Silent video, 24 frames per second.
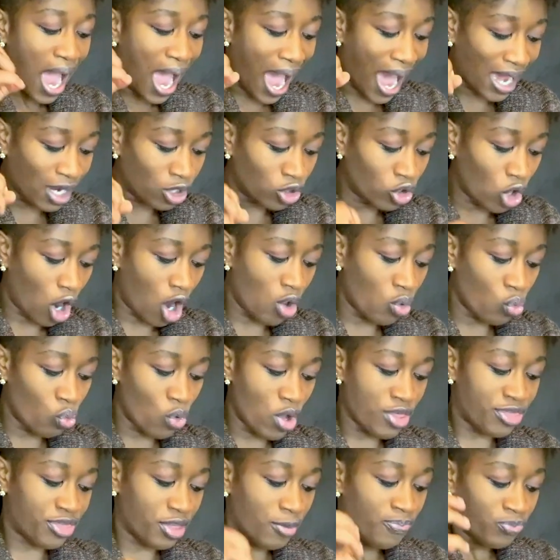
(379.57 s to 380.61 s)
along
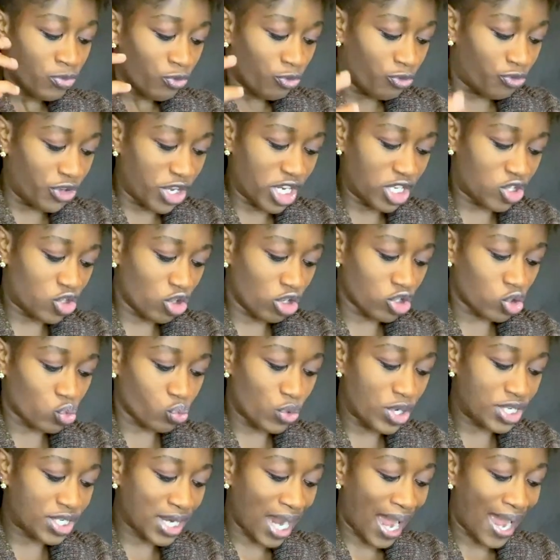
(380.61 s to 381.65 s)
with videos
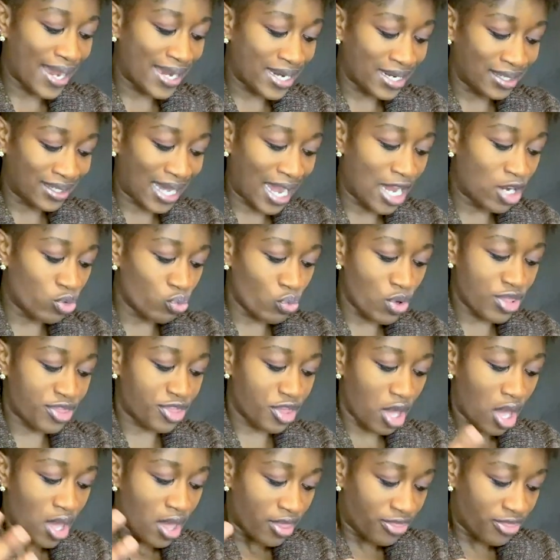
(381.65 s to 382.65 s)
which are in line with